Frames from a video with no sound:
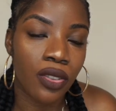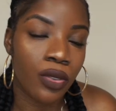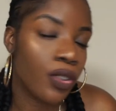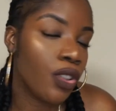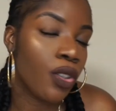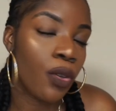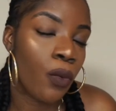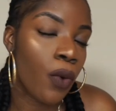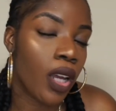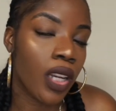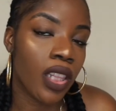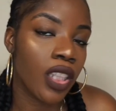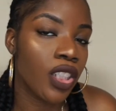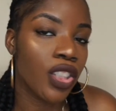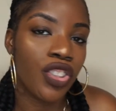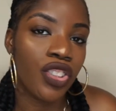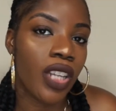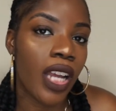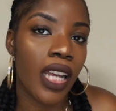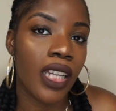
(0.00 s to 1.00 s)
You don't want to look
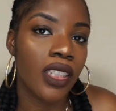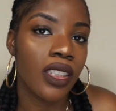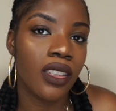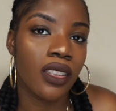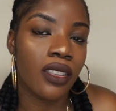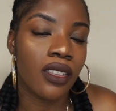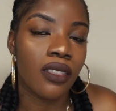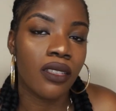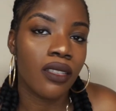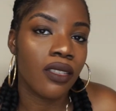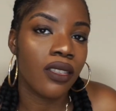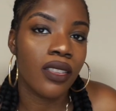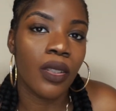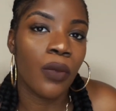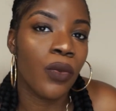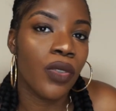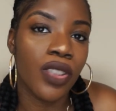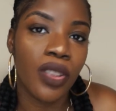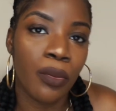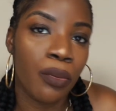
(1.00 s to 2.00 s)
trash. Then
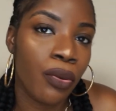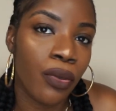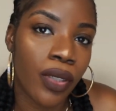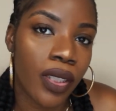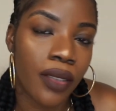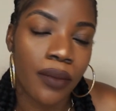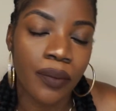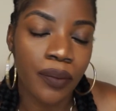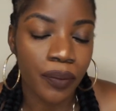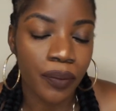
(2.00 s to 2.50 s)
what's the point?